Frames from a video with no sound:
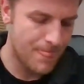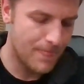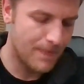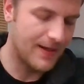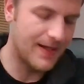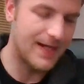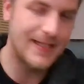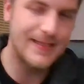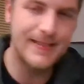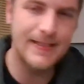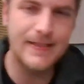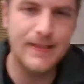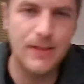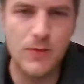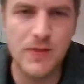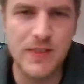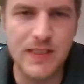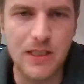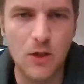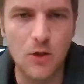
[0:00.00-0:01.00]
and i think
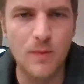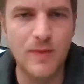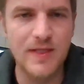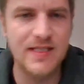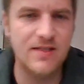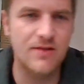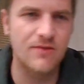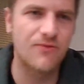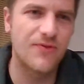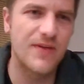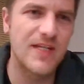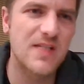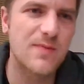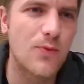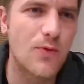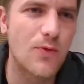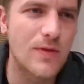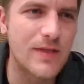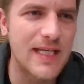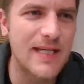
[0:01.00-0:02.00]
those comments on
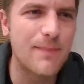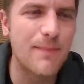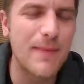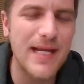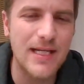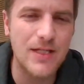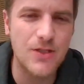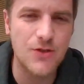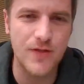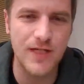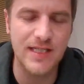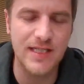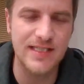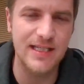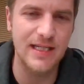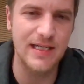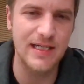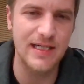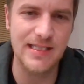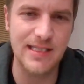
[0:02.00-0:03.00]
facebook they make tricks
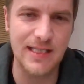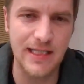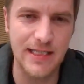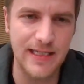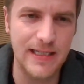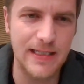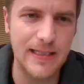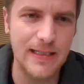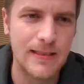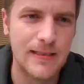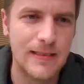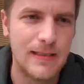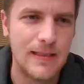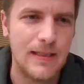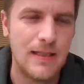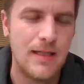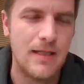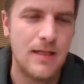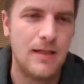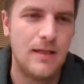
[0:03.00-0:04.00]
and it's like
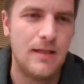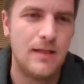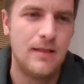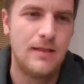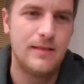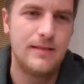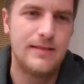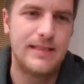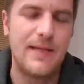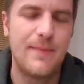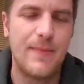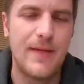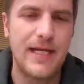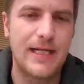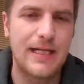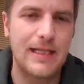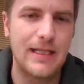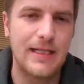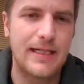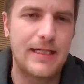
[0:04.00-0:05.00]
they
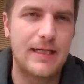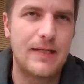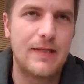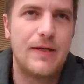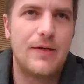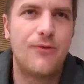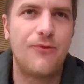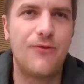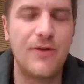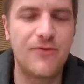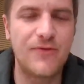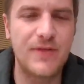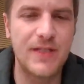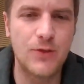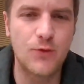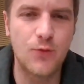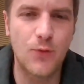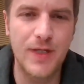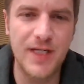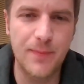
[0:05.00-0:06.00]
make like
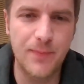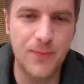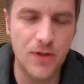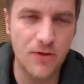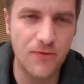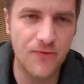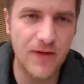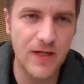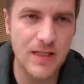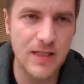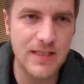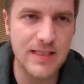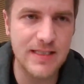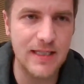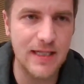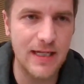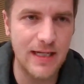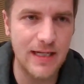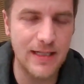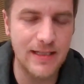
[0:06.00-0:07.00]
15 20 profiles
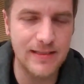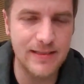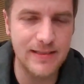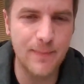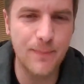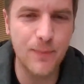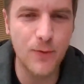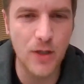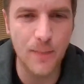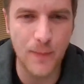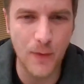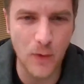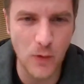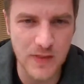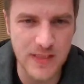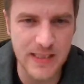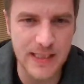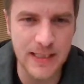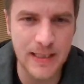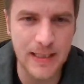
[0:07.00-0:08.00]
and they put a
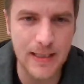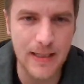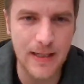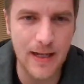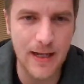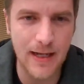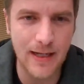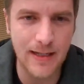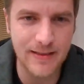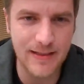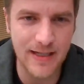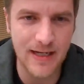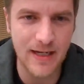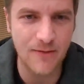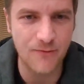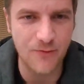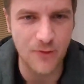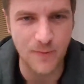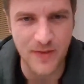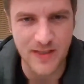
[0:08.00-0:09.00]
posting and
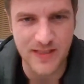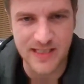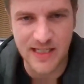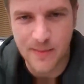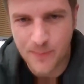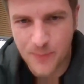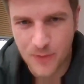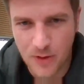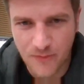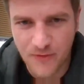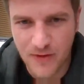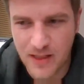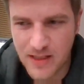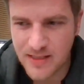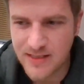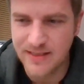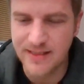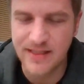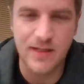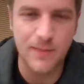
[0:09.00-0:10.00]
then from the same
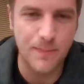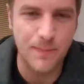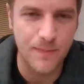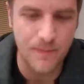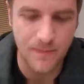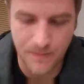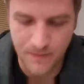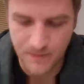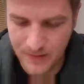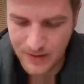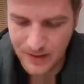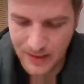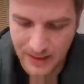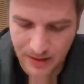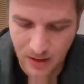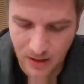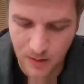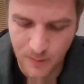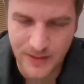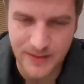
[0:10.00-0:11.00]
profiles they're like
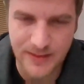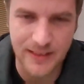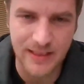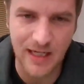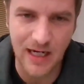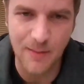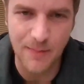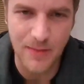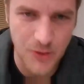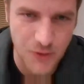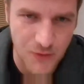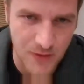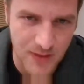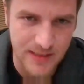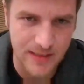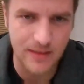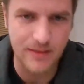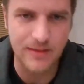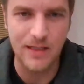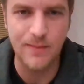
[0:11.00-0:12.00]
commenting i'm
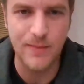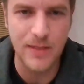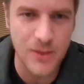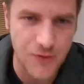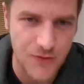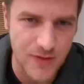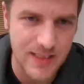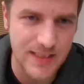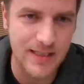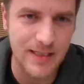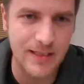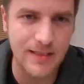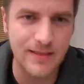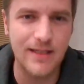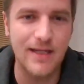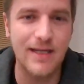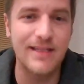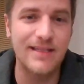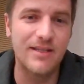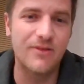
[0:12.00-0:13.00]
interested i'm interested
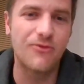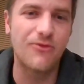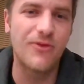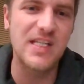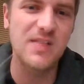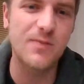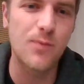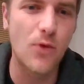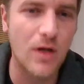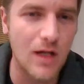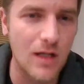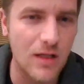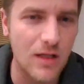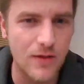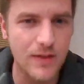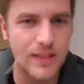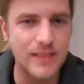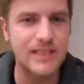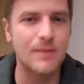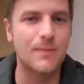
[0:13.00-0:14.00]
and the facebook
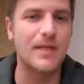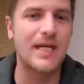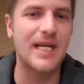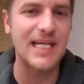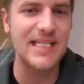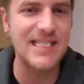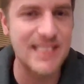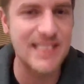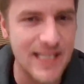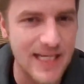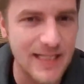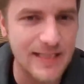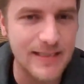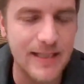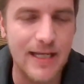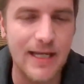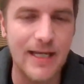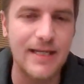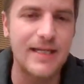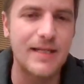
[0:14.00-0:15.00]
algorithm gets that
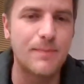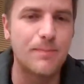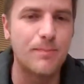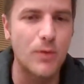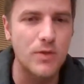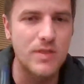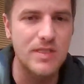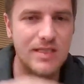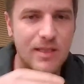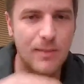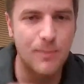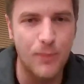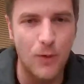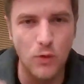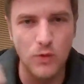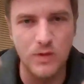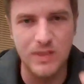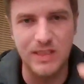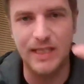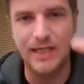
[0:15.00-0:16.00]
and it puts the
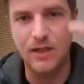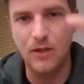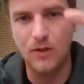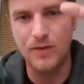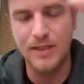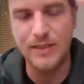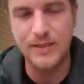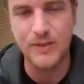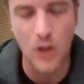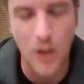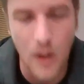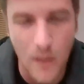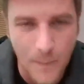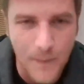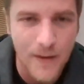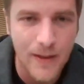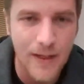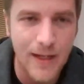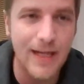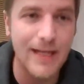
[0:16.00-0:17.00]
post like on the
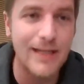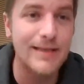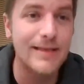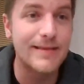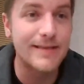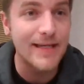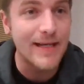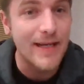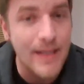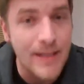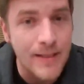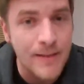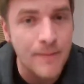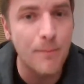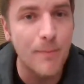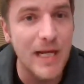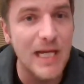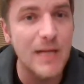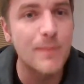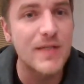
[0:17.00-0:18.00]
top and then
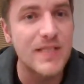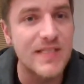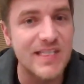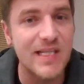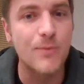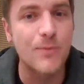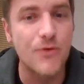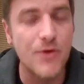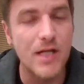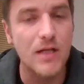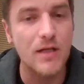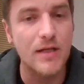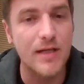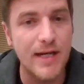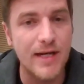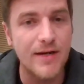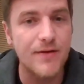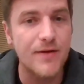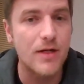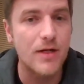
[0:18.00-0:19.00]
maybe some real
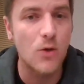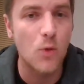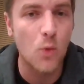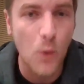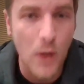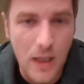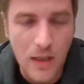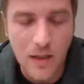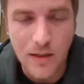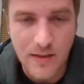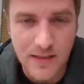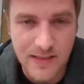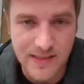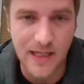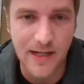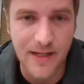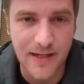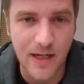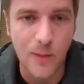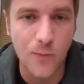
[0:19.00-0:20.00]
carrier will
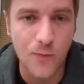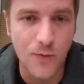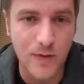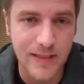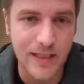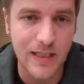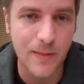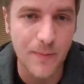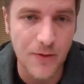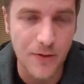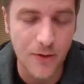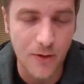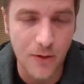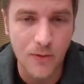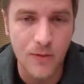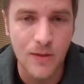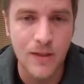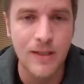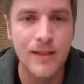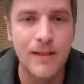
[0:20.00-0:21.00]
sign up with them you
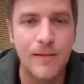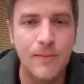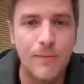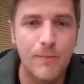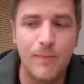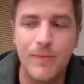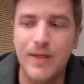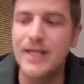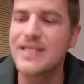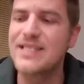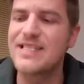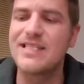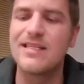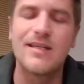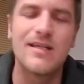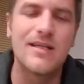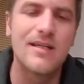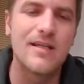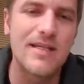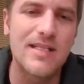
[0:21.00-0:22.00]
know but it's
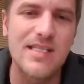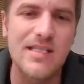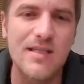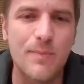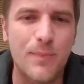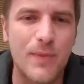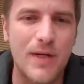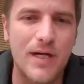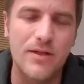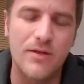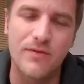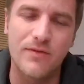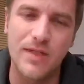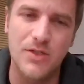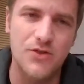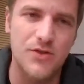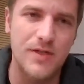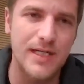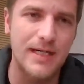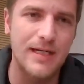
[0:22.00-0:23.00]
a it's a part of the
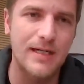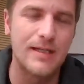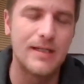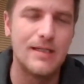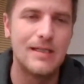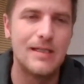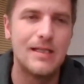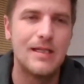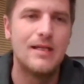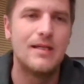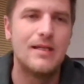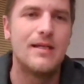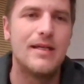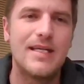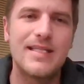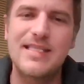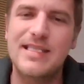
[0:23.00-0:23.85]
trick it's